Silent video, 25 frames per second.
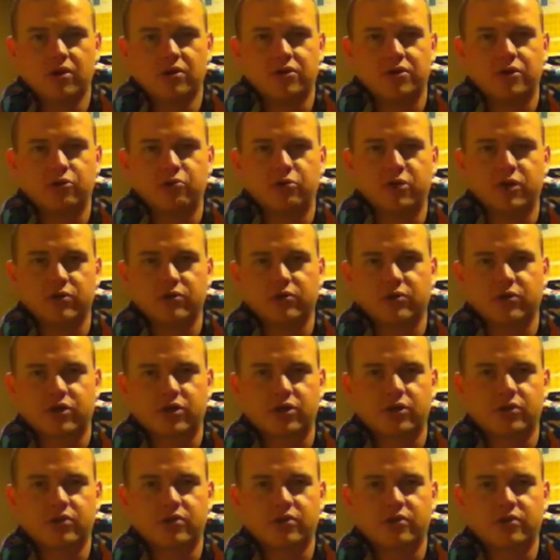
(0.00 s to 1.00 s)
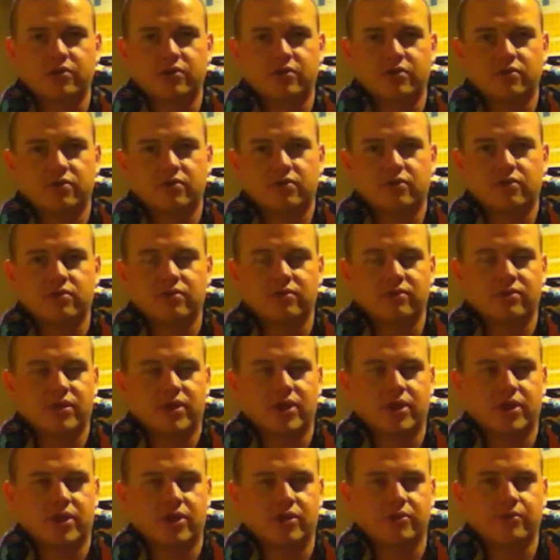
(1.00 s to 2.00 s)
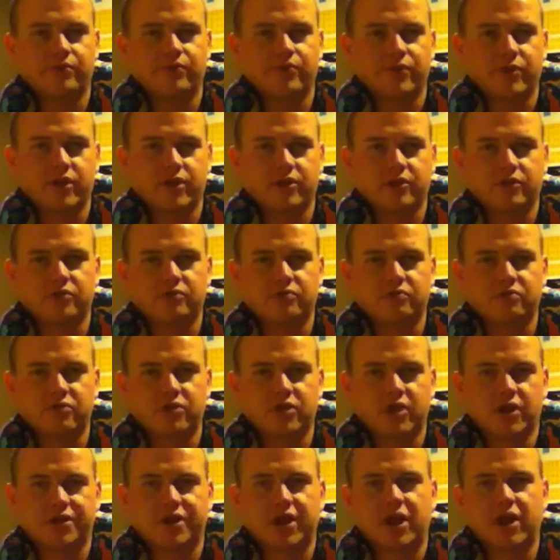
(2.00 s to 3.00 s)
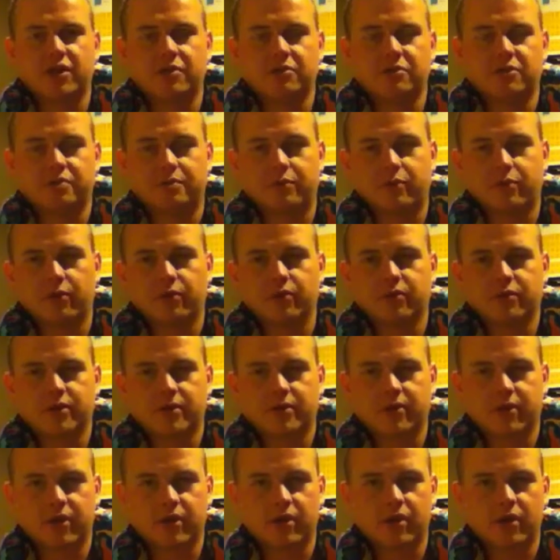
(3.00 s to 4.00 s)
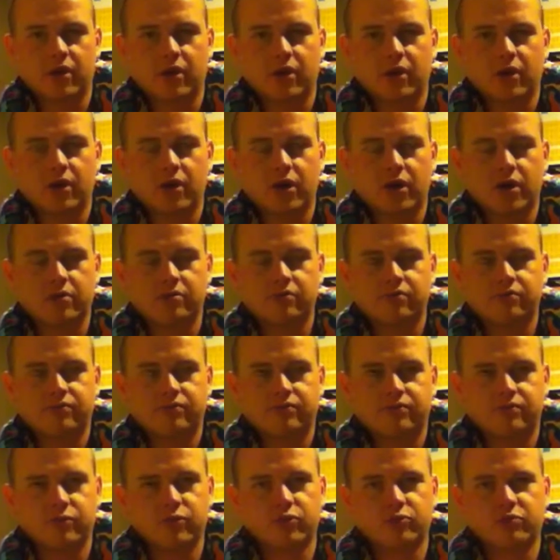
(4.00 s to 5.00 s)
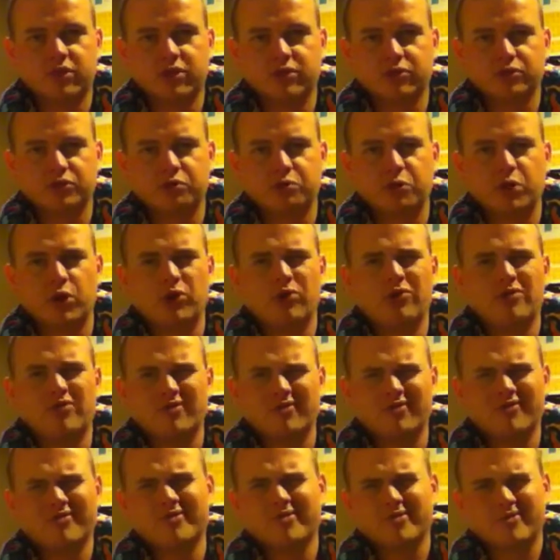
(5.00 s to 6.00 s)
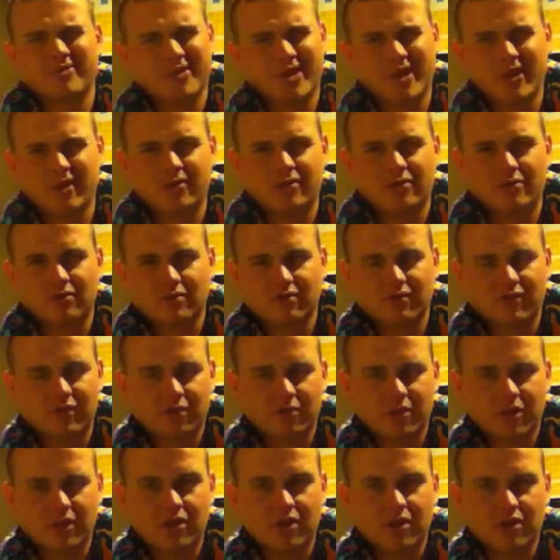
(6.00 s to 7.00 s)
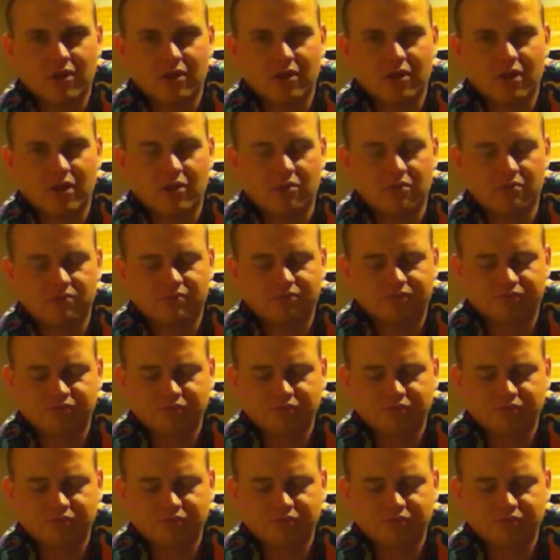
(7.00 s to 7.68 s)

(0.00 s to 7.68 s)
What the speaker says: 2 metal skewers, and a titanium spork or something, or a metal spoon, either or for me, and